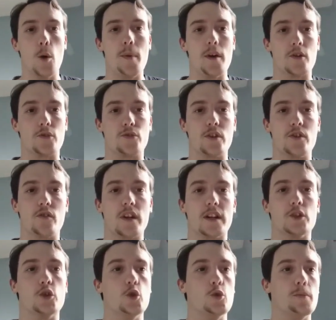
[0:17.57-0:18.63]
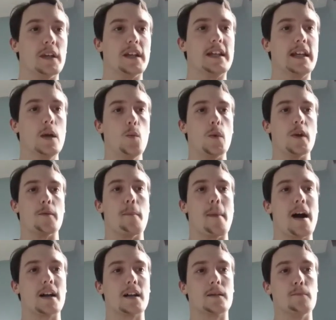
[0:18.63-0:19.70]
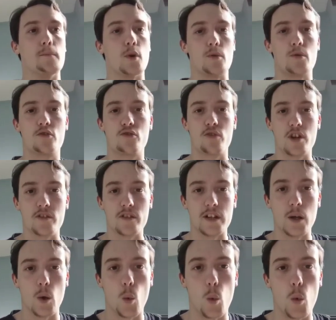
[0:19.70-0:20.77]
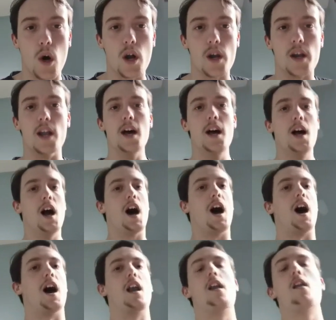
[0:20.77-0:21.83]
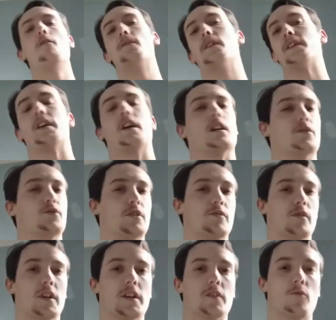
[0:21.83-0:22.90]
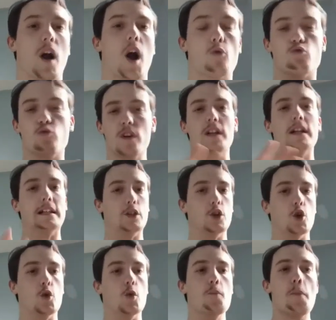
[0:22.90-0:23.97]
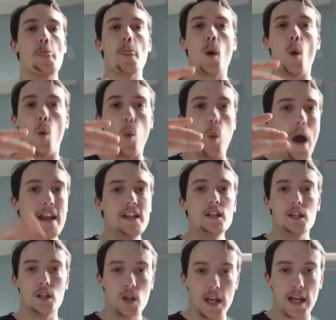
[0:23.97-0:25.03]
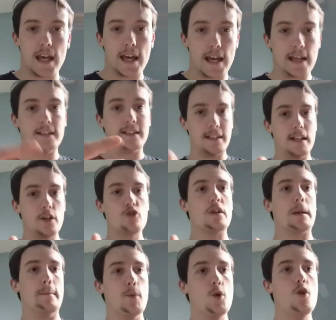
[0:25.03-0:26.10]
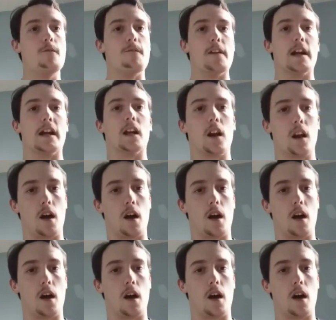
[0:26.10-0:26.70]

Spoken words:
little bit of free running to begin with, Mac McCreary 1. I love this style of free running, right? I really do. When you look at it, he's literally moving